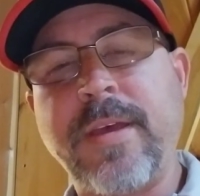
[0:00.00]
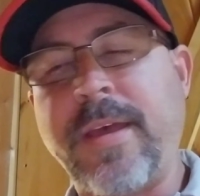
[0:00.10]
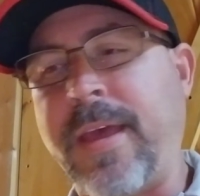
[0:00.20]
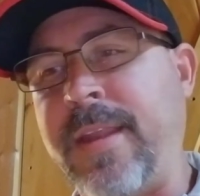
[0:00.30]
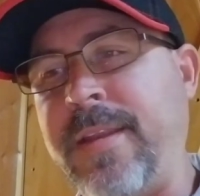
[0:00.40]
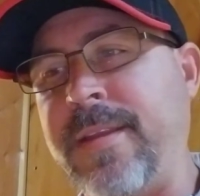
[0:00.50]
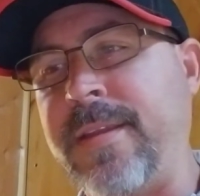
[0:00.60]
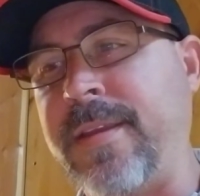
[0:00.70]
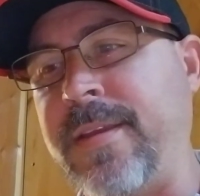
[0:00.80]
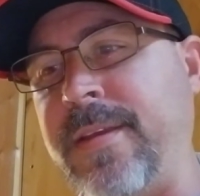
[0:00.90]
and
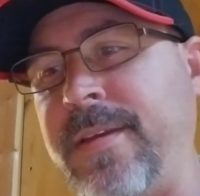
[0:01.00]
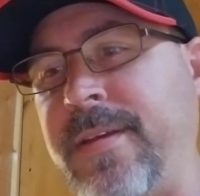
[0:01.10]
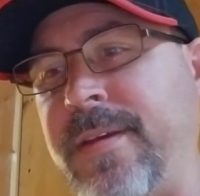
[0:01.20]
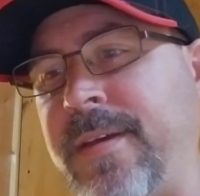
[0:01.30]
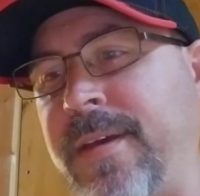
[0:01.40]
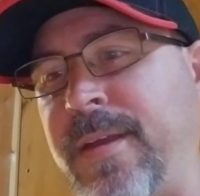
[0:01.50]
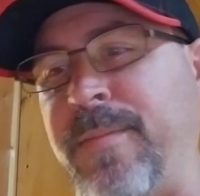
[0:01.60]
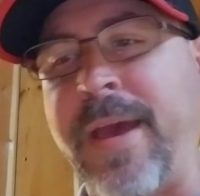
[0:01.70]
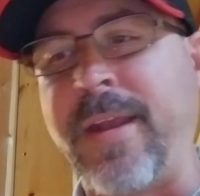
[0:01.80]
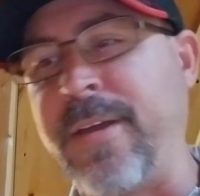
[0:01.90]

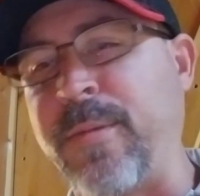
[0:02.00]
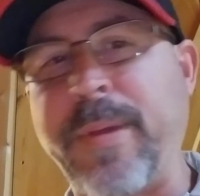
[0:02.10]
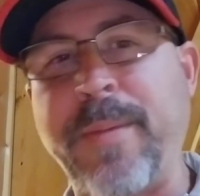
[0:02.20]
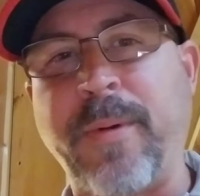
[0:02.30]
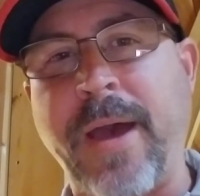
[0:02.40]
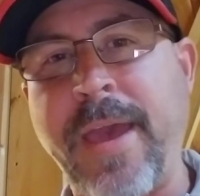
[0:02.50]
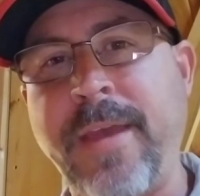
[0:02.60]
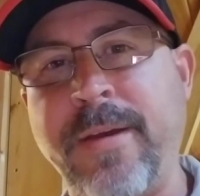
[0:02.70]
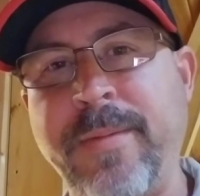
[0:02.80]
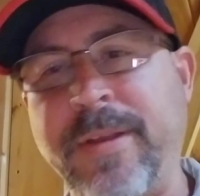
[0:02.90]
made other people hate
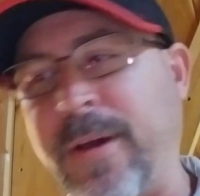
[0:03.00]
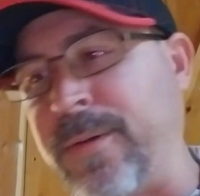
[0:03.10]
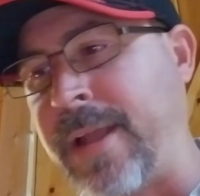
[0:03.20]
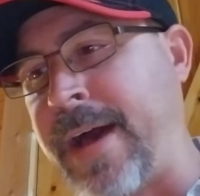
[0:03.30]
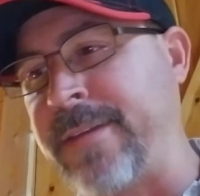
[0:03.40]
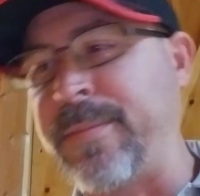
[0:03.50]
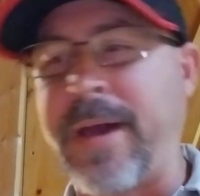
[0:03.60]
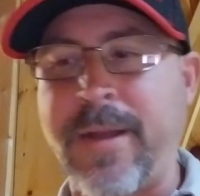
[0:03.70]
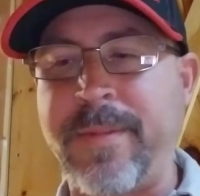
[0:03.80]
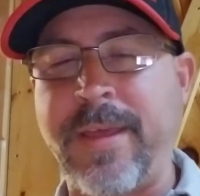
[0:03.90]
them and told lies
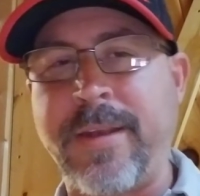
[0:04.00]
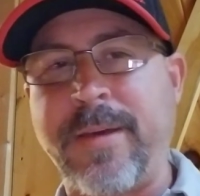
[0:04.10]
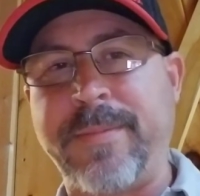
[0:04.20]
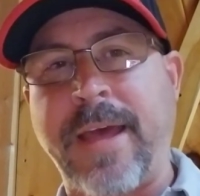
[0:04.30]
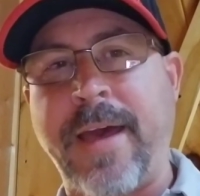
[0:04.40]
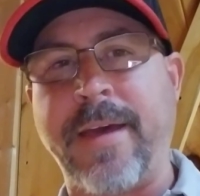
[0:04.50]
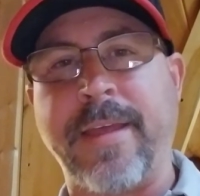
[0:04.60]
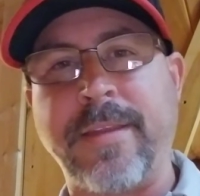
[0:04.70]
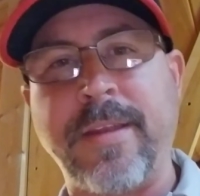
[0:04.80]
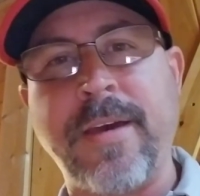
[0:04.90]
about them. They end up
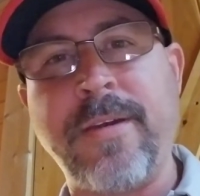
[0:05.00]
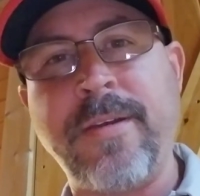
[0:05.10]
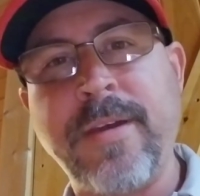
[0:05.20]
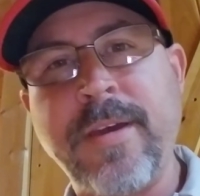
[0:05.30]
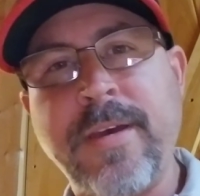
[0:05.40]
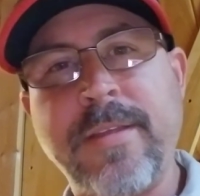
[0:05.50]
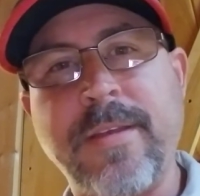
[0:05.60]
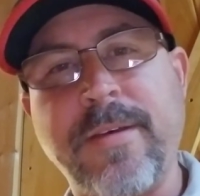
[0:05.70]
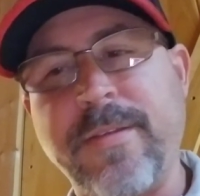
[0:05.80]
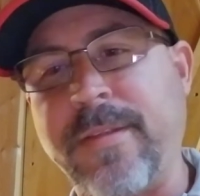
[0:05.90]
dying.
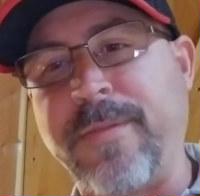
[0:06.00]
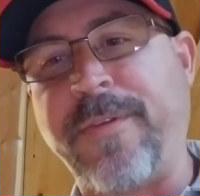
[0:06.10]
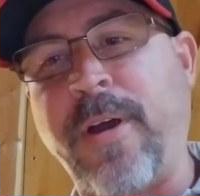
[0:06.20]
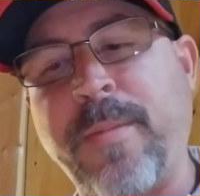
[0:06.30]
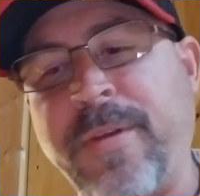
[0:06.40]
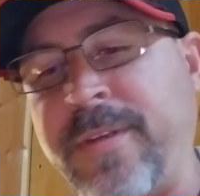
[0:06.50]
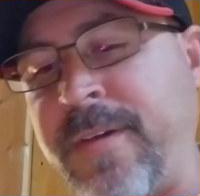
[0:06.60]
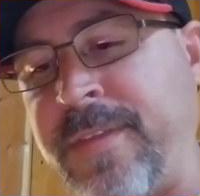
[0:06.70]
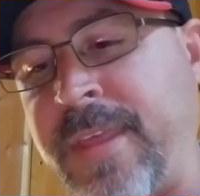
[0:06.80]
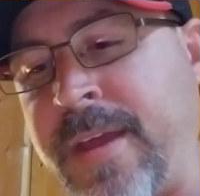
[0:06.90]
The farmers
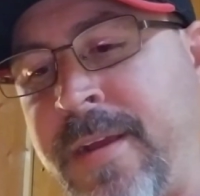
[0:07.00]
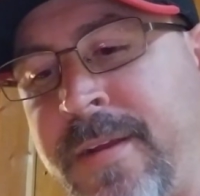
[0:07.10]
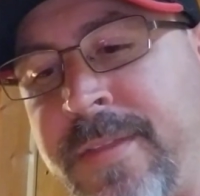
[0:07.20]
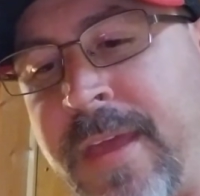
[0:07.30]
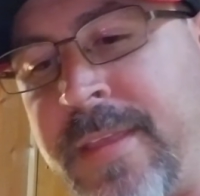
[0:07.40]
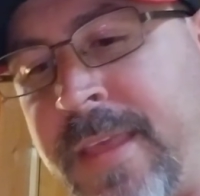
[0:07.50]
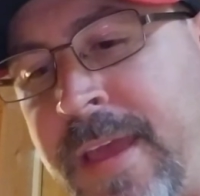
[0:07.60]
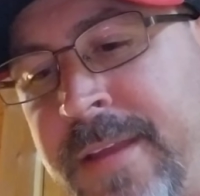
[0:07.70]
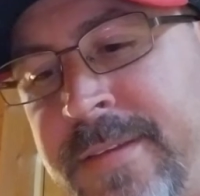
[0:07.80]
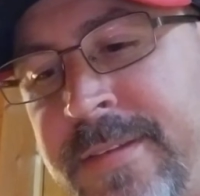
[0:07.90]
over there, they
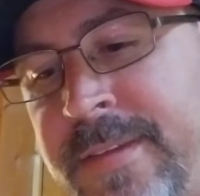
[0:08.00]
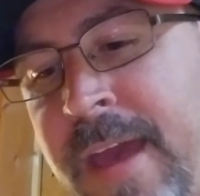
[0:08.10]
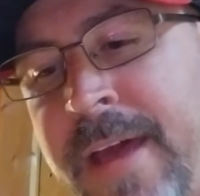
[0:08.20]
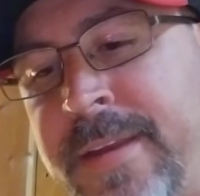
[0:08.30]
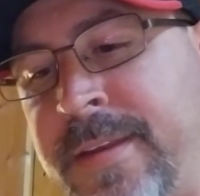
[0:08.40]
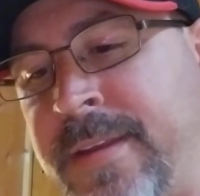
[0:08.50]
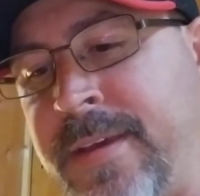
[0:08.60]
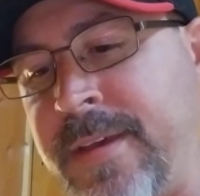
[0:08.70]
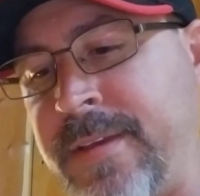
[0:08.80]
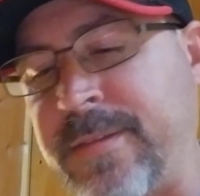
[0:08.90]
had just gotten
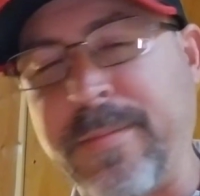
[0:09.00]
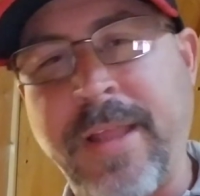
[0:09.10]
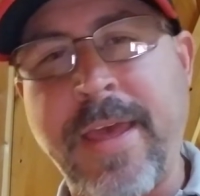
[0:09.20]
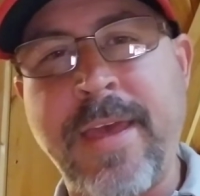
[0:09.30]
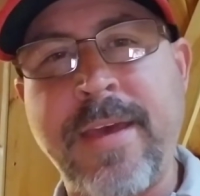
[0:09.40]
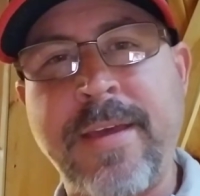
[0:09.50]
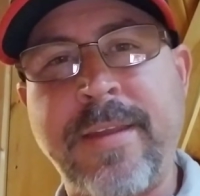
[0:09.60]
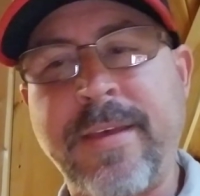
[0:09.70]
some land.